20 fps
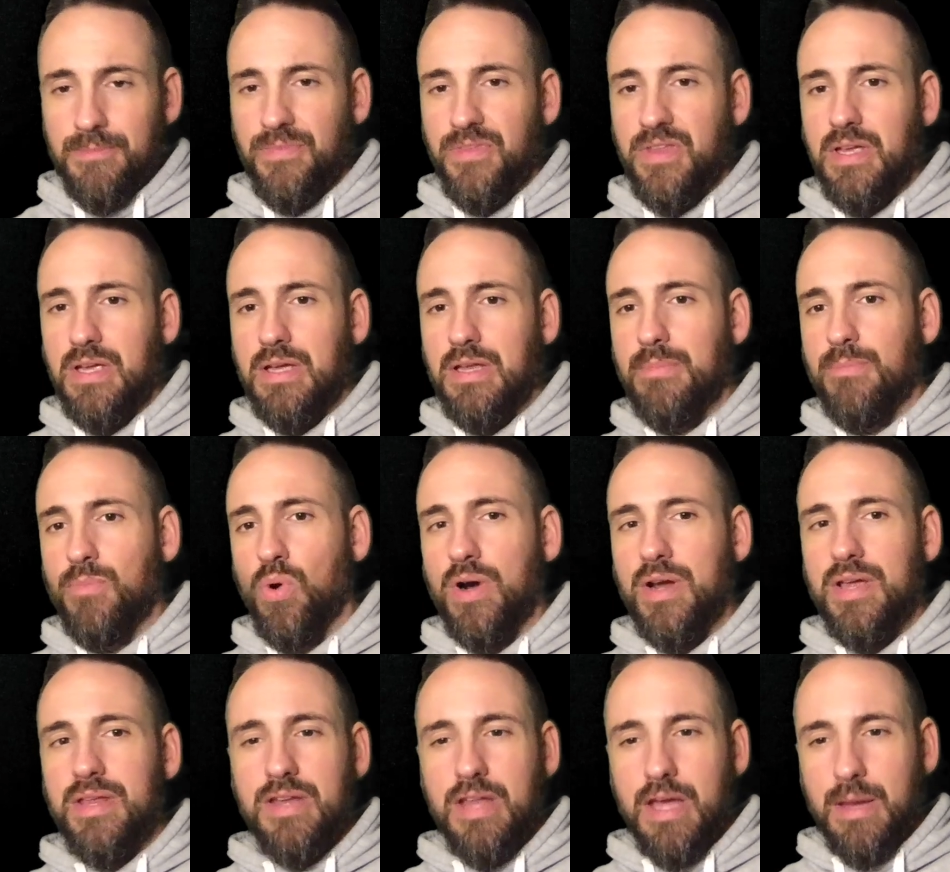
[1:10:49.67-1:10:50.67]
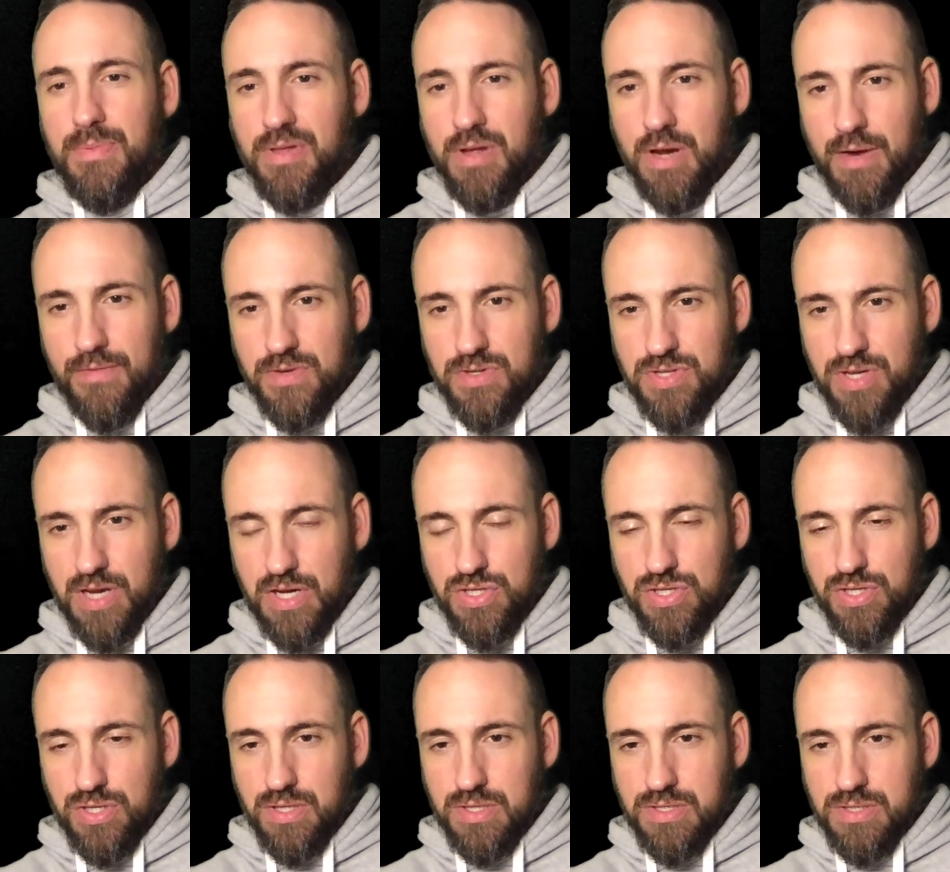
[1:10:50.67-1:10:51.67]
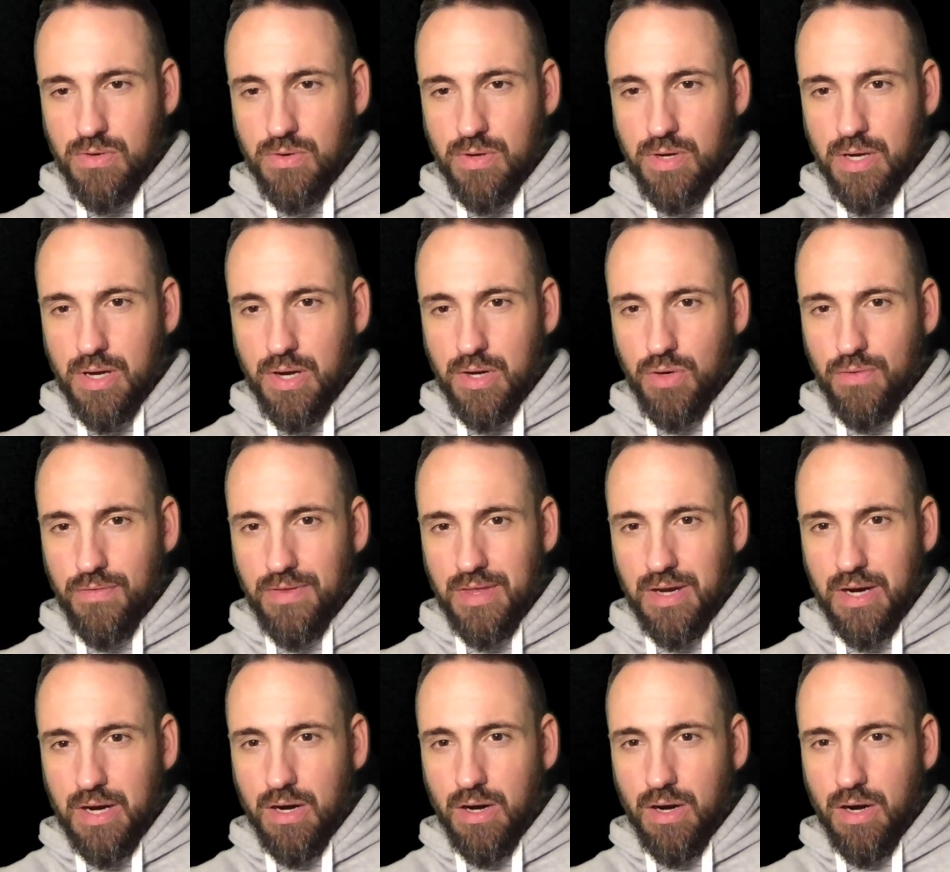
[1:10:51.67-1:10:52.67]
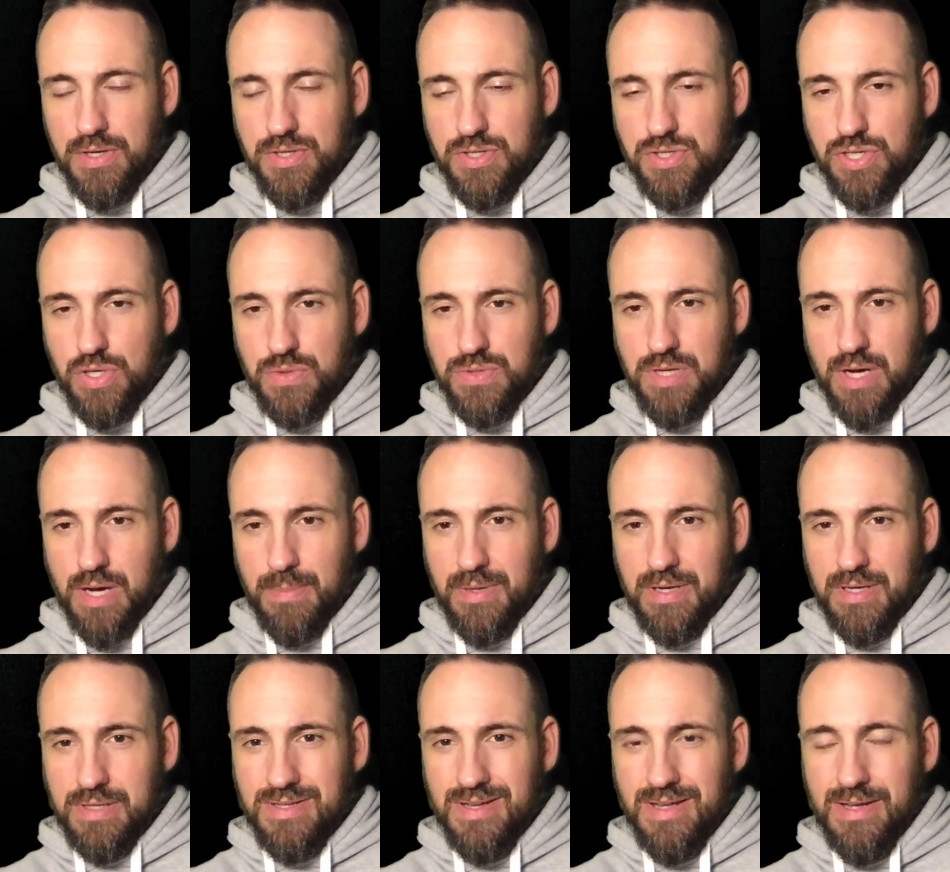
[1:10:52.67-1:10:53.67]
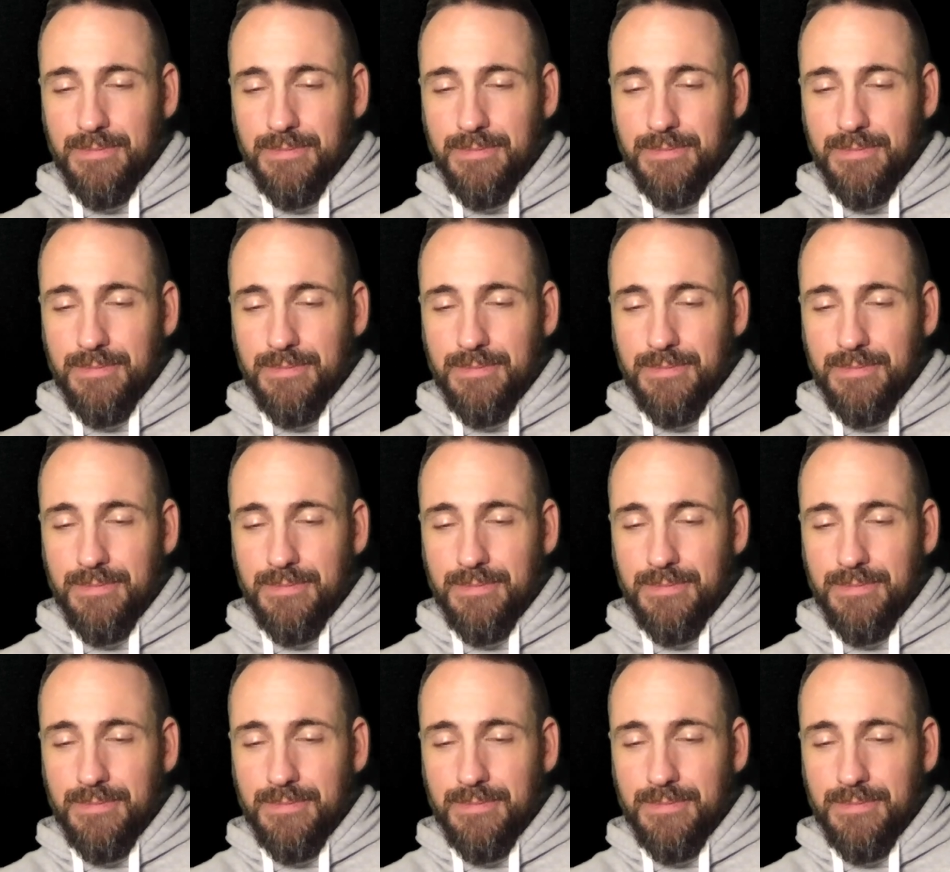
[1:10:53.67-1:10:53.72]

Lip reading: the more in-depth conversation that's going on over there on show topics